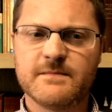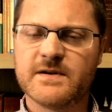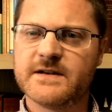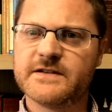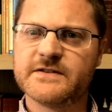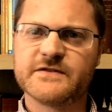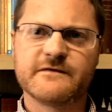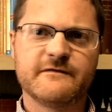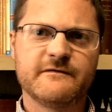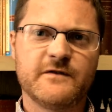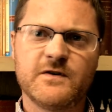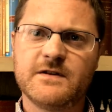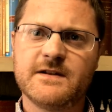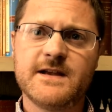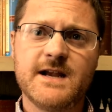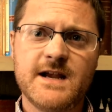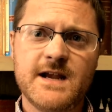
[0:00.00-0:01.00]
but is
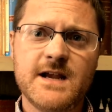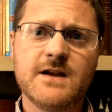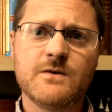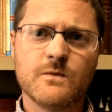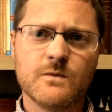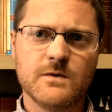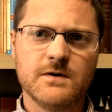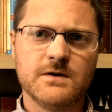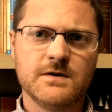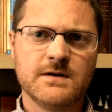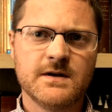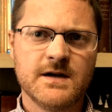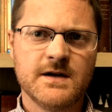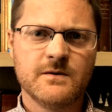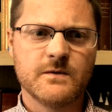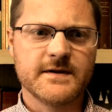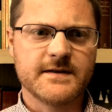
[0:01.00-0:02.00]
fully equal
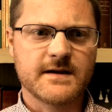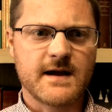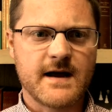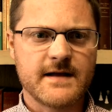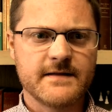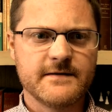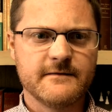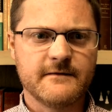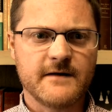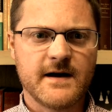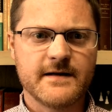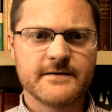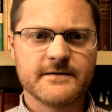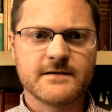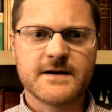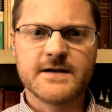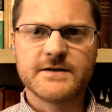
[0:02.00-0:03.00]
with God the
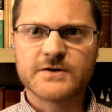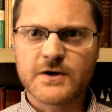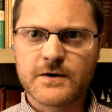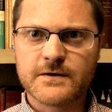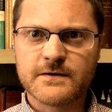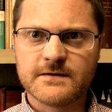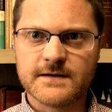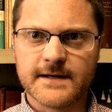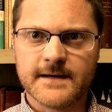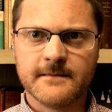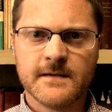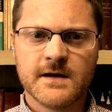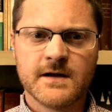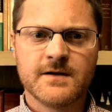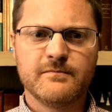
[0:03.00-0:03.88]
Father eternally,